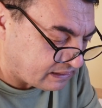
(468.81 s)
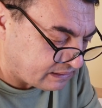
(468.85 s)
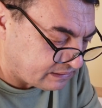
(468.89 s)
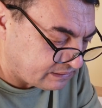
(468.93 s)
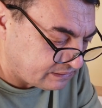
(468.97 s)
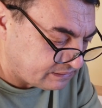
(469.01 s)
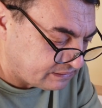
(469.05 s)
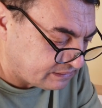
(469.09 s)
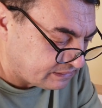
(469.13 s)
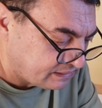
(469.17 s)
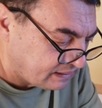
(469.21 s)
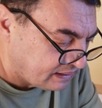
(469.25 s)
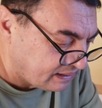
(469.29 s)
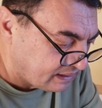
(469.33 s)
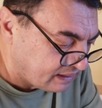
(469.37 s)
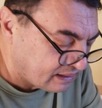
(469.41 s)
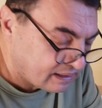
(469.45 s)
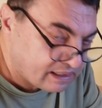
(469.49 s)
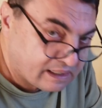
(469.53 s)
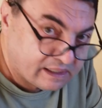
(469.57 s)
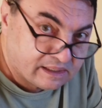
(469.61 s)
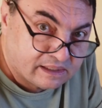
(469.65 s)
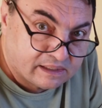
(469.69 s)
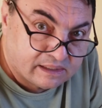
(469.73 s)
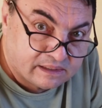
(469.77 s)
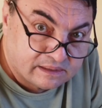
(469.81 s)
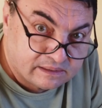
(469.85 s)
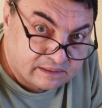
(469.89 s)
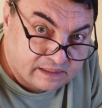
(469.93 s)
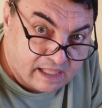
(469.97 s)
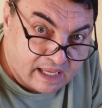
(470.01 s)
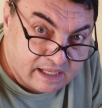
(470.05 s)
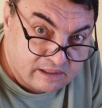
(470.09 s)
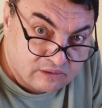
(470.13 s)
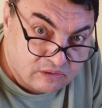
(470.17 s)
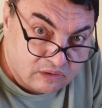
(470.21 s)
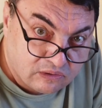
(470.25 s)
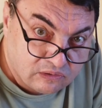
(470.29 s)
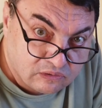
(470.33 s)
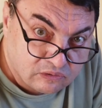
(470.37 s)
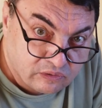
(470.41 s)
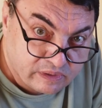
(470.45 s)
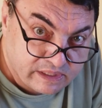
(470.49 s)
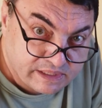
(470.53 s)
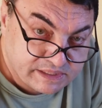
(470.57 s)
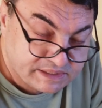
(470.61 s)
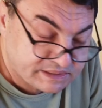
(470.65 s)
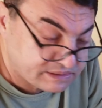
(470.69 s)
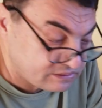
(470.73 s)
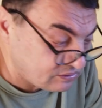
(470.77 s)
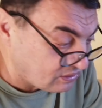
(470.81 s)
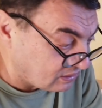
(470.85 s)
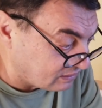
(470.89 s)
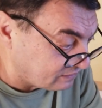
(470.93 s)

And uh, like always,